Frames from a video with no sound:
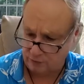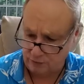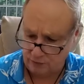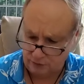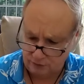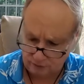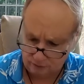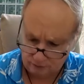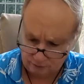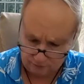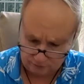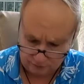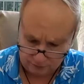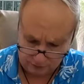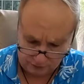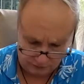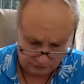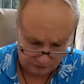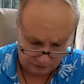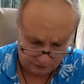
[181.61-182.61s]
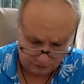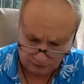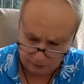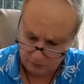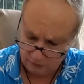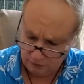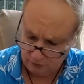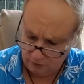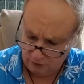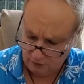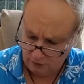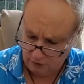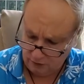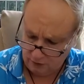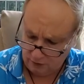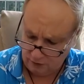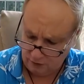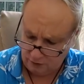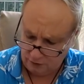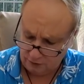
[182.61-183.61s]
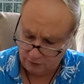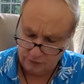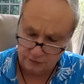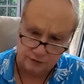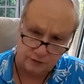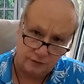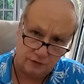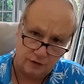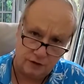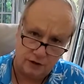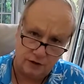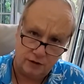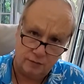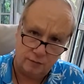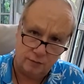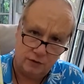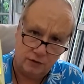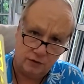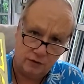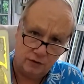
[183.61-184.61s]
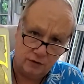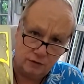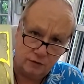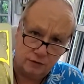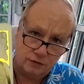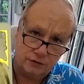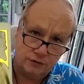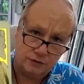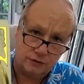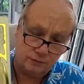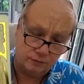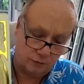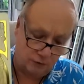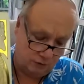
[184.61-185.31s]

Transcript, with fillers: be your advice. This is the Knight of Pentacles.